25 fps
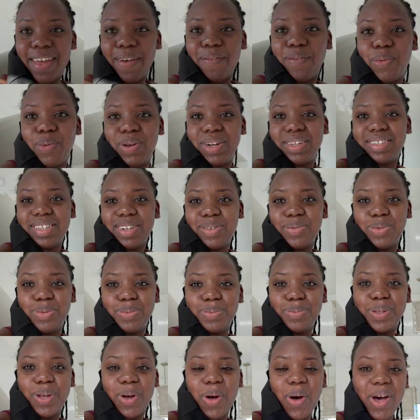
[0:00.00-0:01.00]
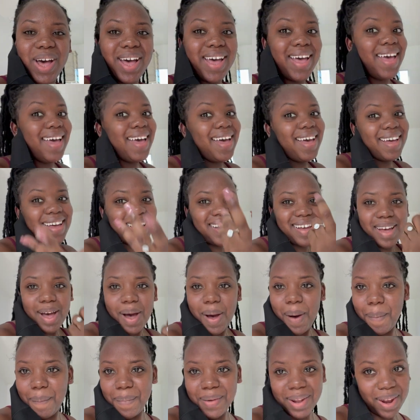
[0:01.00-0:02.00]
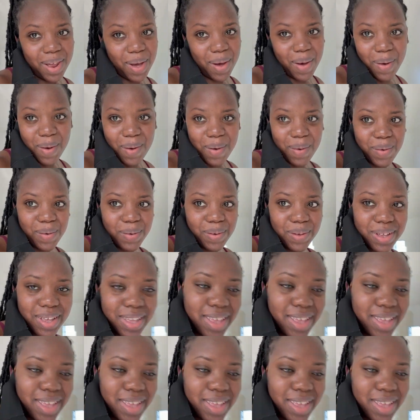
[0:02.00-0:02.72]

If you want to see the room tour, come along.